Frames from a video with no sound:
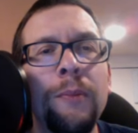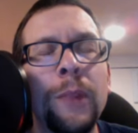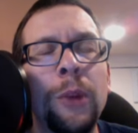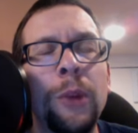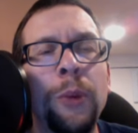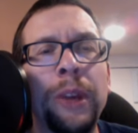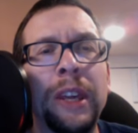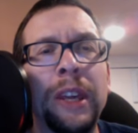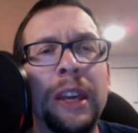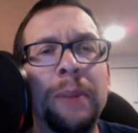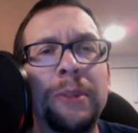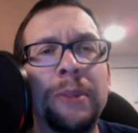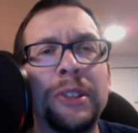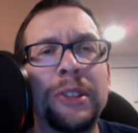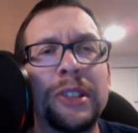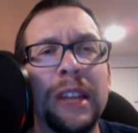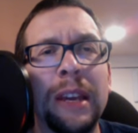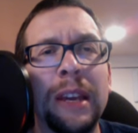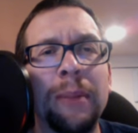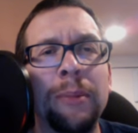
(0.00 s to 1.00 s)
We keep the
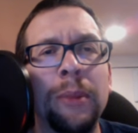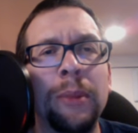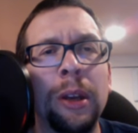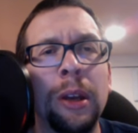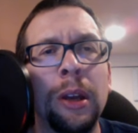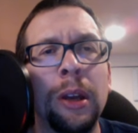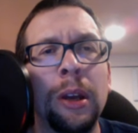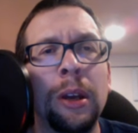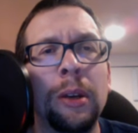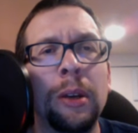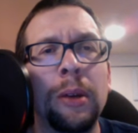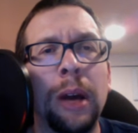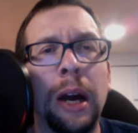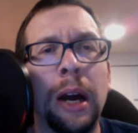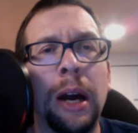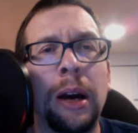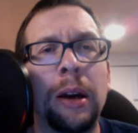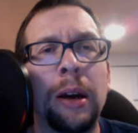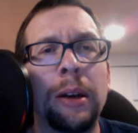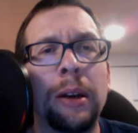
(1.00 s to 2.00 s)
same
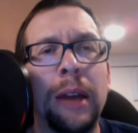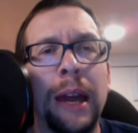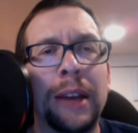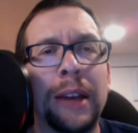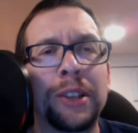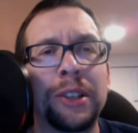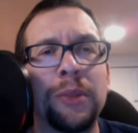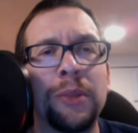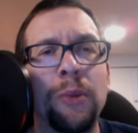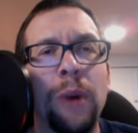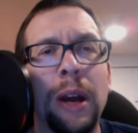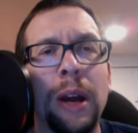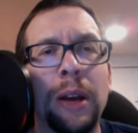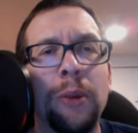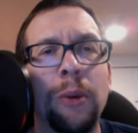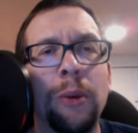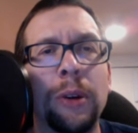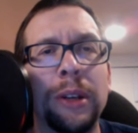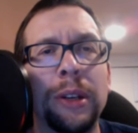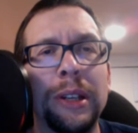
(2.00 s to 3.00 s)
uh, x and y
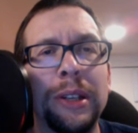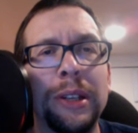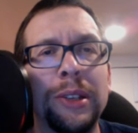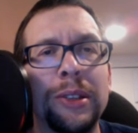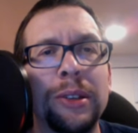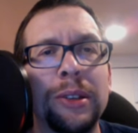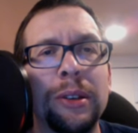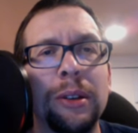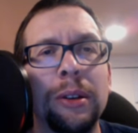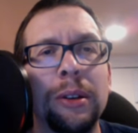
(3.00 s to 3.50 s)
coordinates,